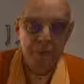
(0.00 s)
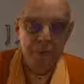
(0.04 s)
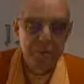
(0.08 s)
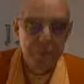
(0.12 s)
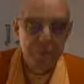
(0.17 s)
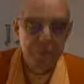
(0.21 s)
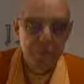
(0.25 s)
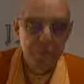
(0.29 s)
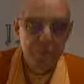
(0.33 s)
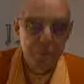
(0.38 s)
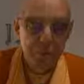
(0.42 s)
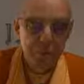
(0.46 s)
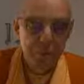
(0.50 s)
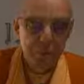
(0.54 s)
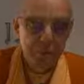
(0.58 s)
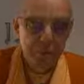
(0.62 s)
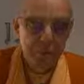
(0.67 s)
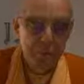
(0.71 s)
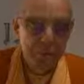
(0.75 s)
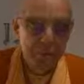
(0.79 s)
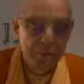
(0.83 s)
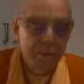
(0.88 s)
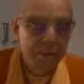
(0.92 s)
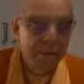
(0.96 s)
Purport.
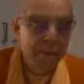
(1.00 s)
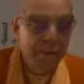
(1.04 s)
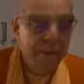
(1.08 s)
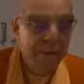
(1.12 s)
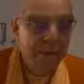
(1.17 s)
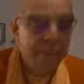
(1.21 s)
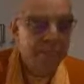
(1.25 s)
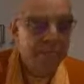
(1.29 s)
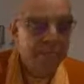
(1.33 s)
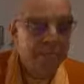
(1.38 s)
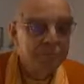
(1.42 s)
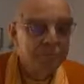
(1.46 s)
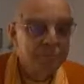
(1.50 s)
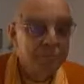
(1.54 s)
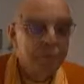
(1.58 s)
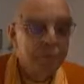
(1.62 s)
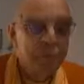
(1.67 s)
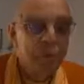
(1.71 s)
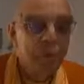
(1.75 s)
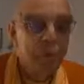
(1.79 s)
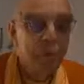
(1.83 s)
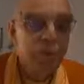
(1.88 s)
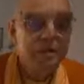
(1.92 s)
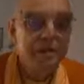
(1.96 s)

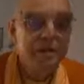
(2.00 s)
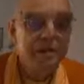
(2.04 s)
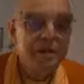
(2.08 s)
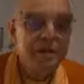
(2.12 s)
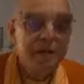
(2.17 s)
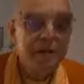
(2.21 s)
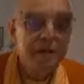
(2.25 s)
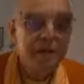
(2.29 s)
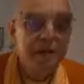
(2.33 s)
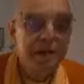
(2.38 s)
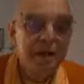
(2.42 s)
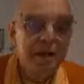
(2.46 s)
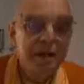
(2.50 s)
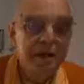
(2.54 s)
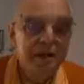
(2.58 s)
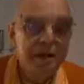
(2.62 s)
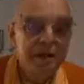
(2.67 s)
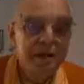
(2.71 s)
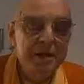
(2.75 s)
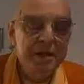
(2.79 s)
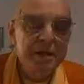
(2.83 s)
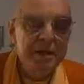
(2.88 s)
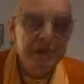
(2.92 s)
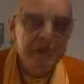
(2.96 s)
Only Narayana
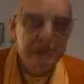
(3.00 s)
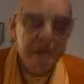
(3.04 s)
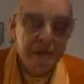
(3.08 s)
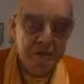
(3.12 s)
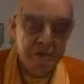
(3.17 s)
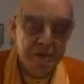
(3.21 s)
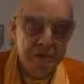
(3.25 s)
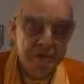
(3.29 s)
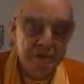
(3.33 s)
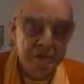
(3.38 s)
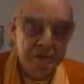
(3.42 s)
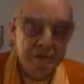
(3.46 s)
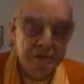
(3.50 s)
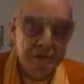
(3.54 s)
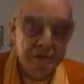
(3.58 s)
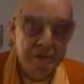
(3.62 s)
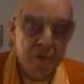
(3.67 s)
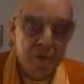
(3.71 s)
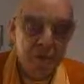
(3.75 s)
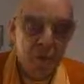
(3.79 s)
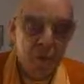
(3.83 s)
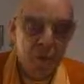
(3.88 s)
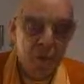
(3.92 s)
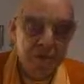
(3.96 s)
himself,
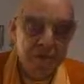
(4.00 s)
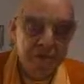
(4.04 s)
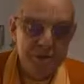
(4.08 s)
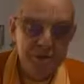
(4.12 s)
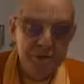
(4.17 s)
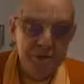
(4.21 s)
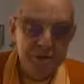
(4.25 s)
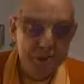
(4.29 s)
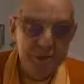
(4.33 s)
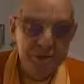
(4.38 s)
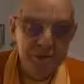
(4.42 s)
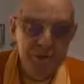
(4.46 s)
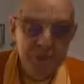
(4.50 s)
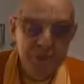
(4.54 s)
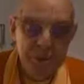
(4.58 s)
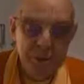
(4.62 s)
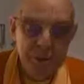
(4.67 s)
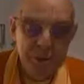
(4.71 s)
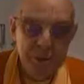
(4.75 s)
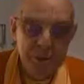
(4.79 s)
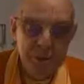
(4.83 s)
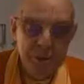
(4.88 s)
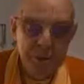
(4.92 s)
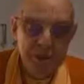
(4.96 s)
or his bona
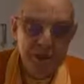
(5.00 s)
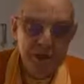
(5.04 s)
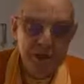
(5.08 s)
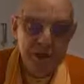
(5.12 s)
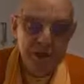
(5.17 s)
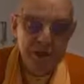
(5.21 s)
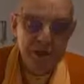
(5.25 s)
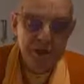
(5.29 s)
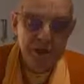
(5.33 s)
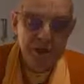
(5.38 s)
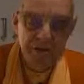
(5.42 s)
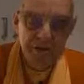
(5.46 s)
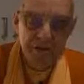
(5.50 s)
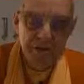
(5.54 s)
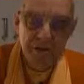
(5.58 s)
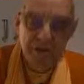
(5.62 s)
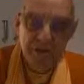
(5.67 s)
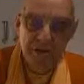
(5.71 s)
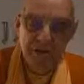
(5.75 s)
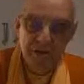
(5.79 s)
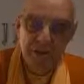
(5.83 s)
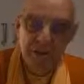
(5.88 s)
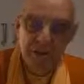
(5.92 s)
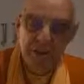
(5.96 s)
fide representative,
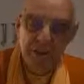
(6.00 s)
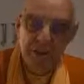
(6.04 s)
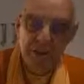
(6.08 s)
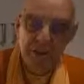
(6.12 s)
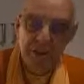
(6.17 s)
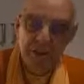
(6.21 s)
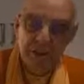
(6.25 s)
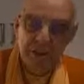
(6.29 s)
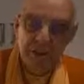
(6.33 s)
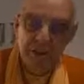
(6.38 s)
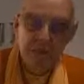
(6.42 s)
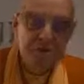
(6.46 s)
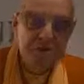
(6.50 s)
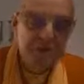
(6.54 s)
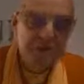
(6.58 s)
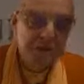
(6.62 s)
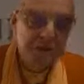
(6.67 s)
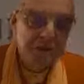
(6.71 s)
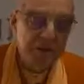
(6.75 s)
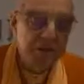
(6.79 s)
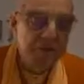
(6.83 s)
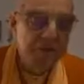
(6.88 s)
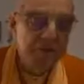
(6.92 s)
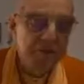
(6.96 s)
can preach the
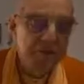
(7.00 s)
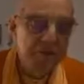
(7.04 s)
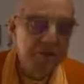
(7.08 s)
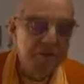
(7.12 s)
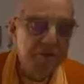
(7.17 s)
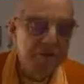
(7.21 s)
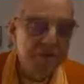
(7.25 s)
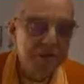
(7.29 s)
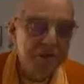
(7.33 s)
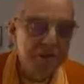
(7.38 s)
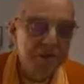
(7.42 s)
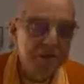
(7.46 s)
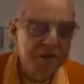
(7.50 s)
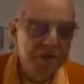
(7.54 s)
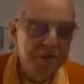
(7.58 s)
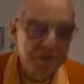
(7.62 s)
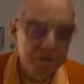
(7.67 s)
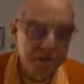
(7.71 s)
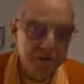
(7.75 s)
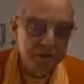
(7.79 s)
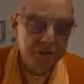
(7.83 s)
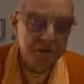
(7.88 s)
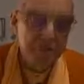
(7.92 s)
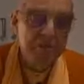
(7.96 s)
cult of
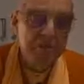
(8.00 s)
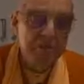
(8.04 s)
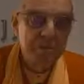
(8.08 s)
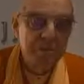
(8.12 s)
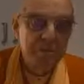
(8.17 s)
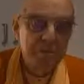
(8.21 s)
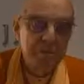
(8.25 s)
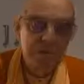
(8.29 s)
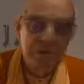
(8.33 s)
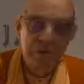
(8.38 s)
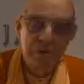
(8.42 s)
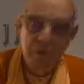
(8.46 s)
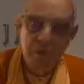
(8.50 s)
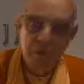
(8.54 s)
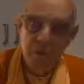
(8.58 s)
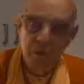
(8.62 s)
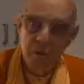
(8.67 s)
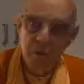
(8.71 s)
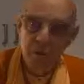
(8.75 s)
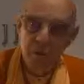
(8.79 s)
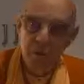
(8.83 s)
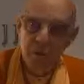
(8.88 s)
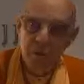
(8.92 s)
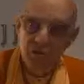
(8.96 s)
Vaishnavism or
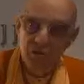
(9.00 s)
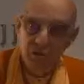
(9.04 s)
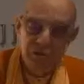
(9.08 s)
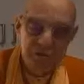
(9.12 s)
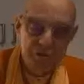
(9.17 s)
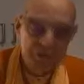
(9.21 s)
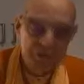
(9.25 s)
devotional